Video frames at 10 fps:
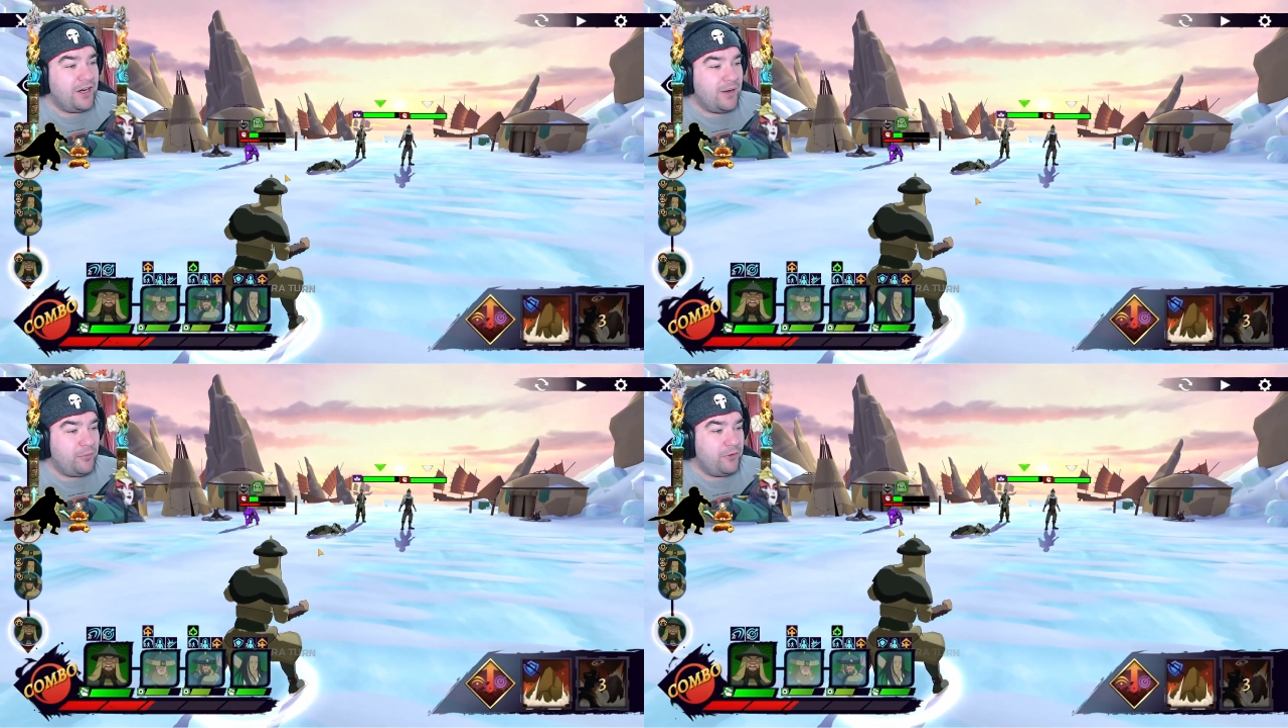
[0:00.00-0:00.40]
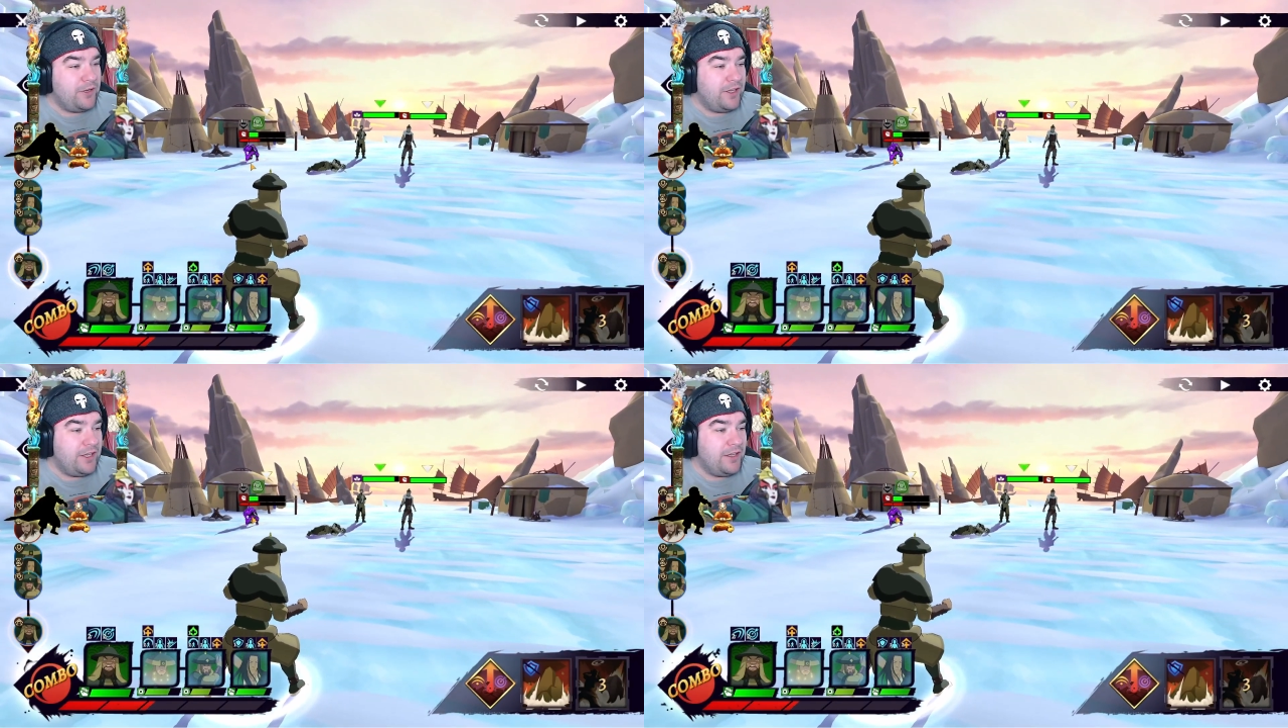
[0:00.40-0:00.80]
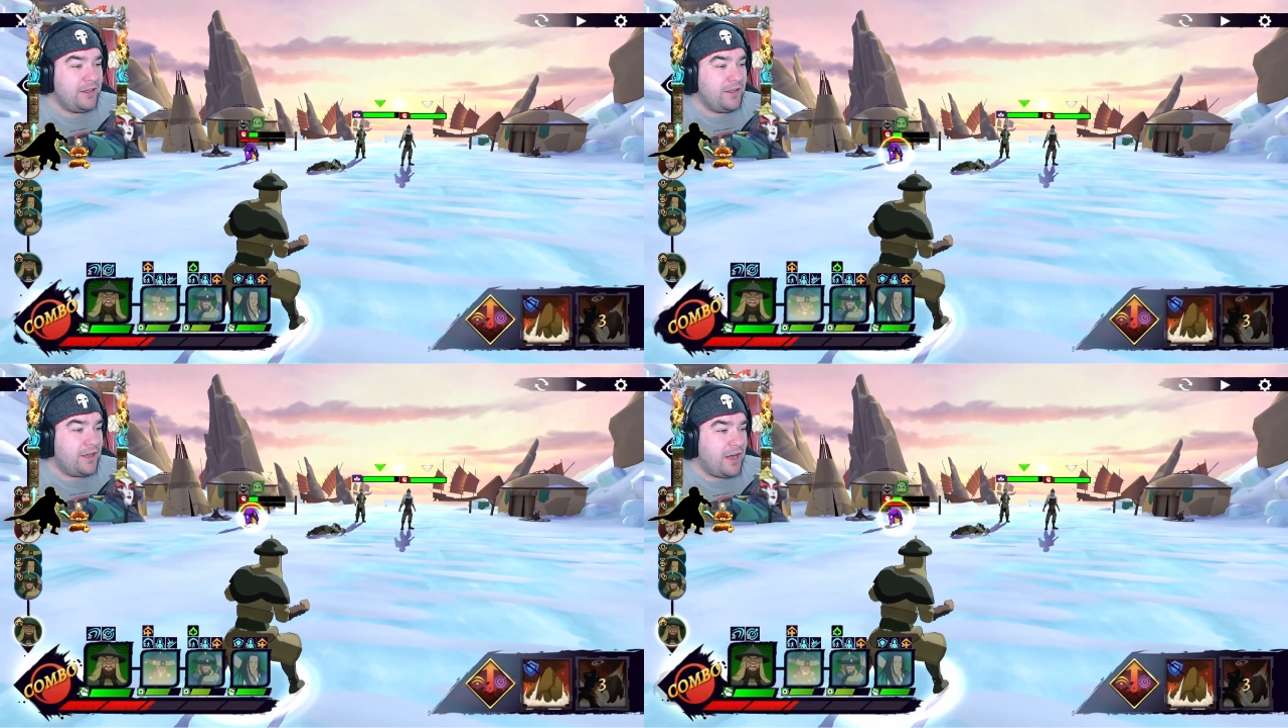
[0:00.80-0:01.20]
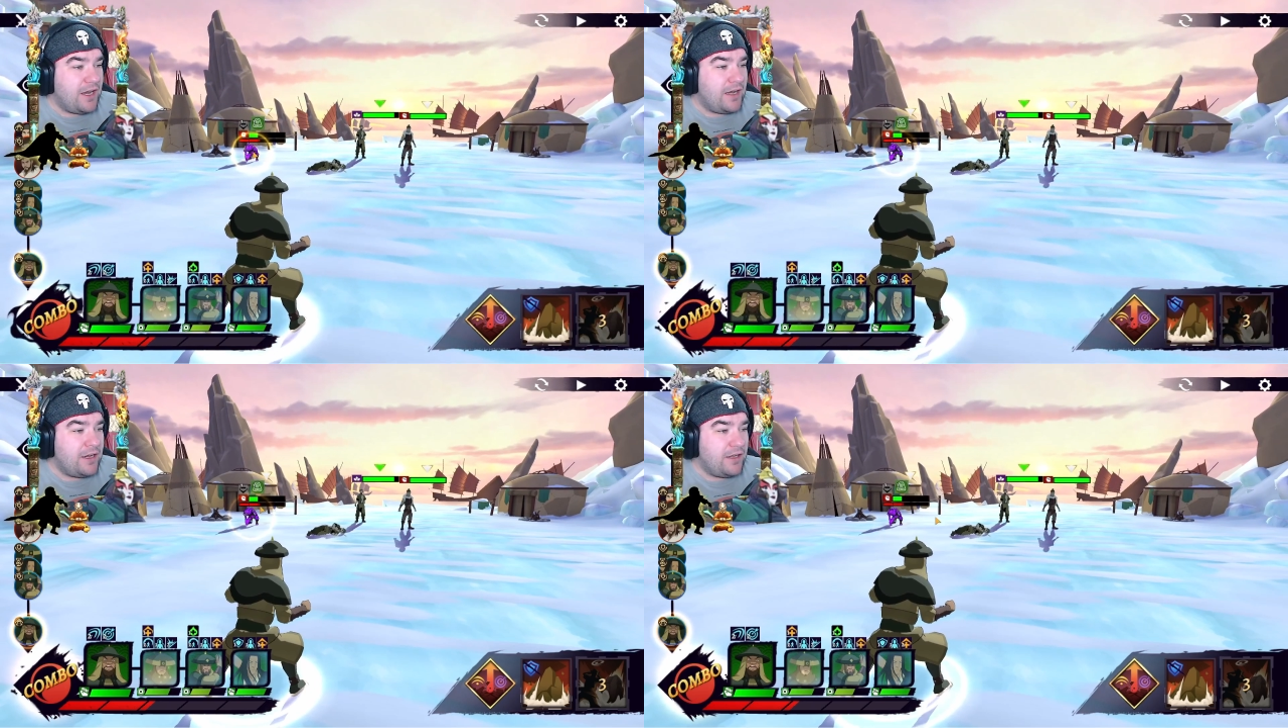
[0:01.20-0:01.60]
our boy here.
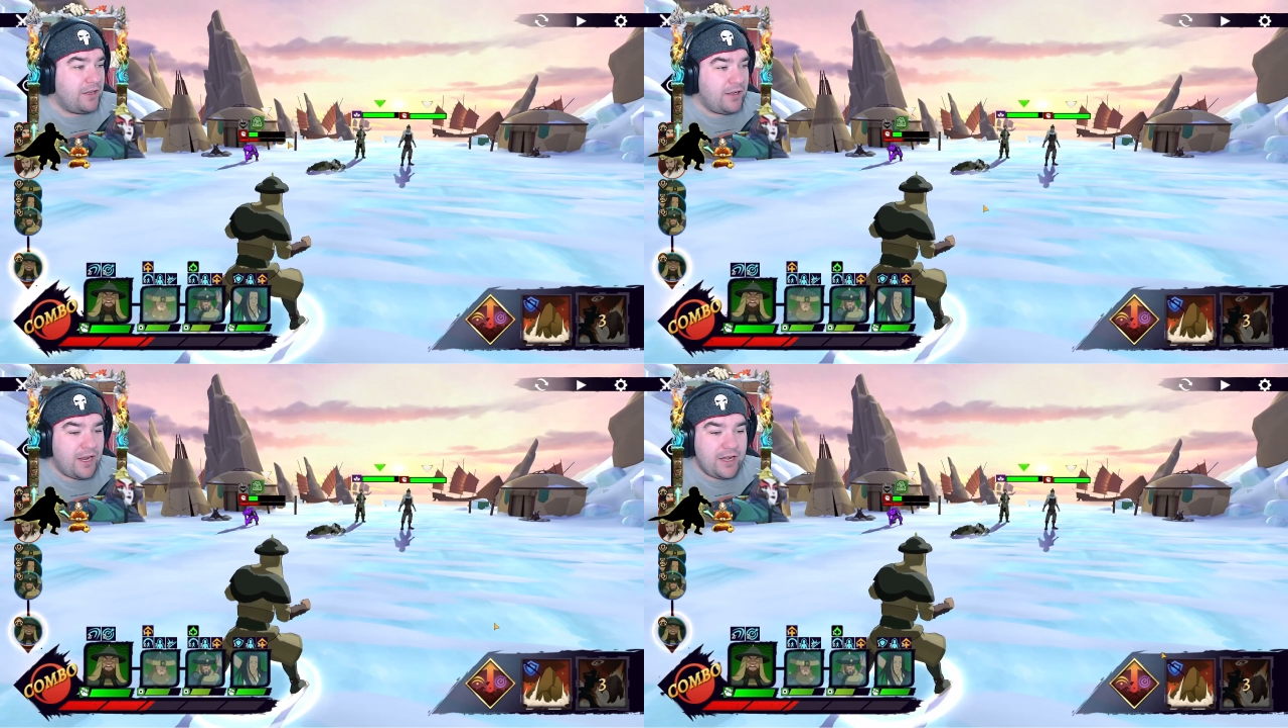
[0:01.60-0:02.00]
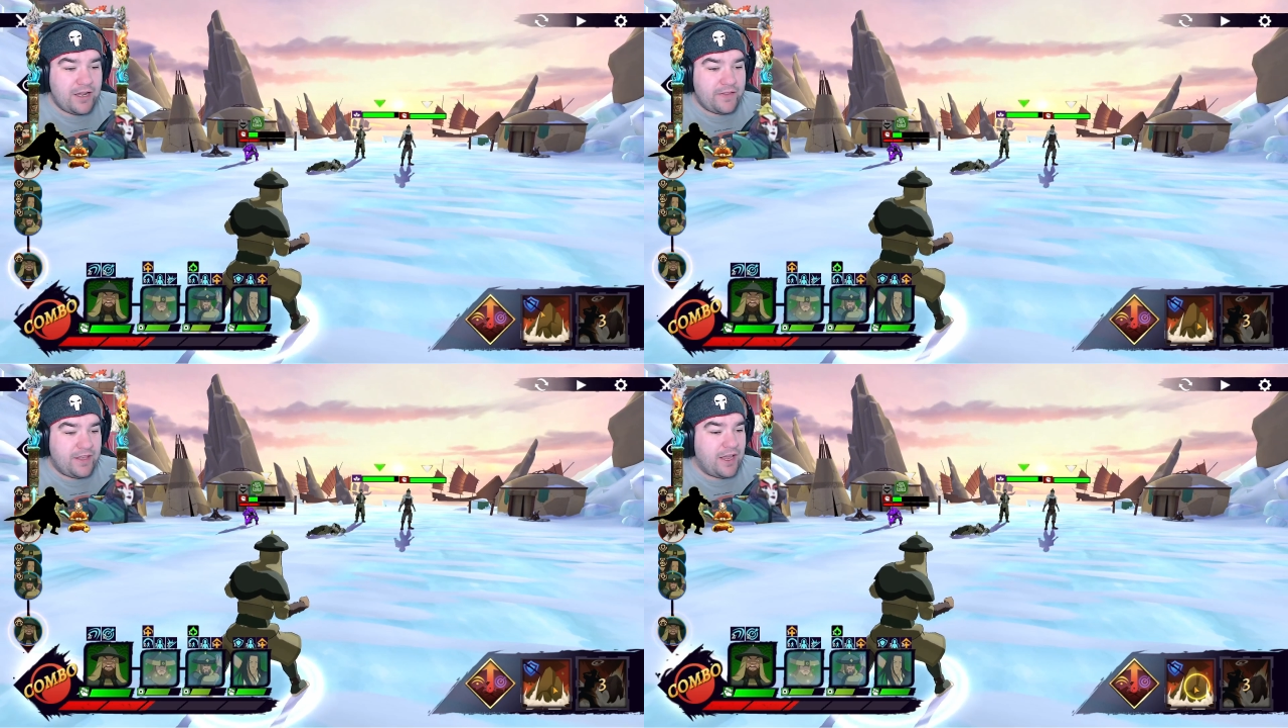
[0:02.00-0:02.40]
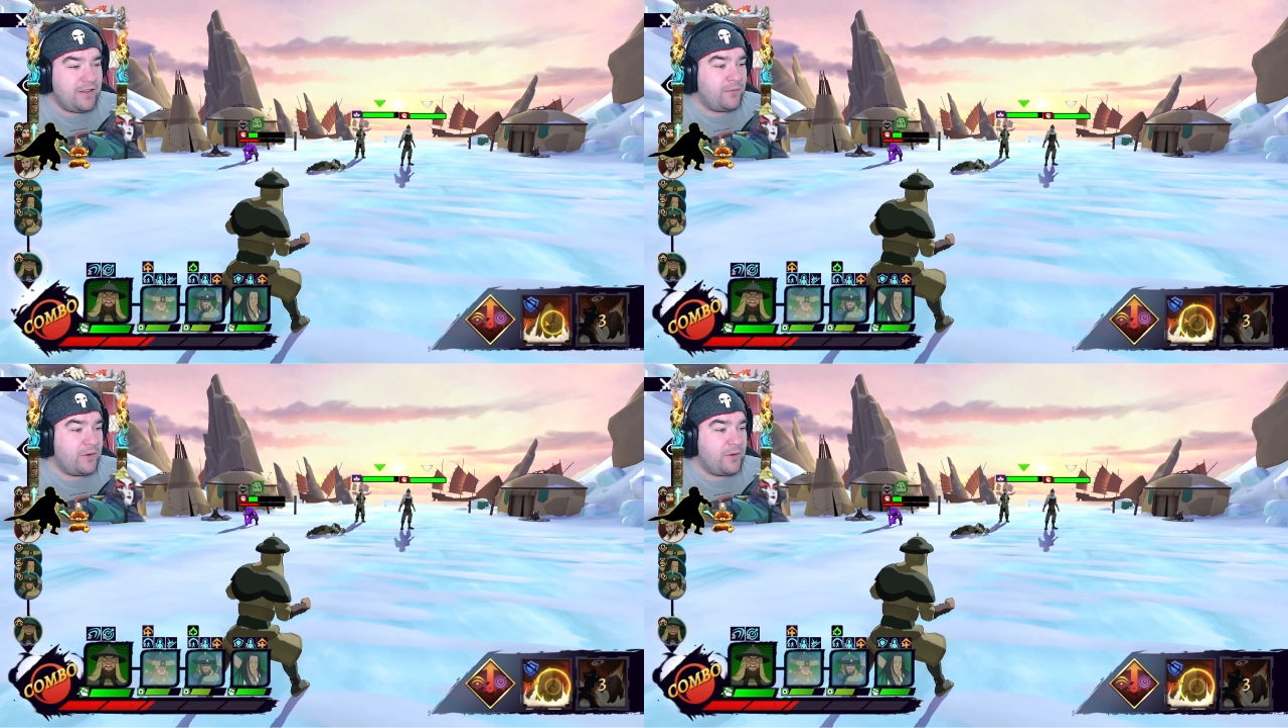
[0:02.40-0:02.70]
Any other case, we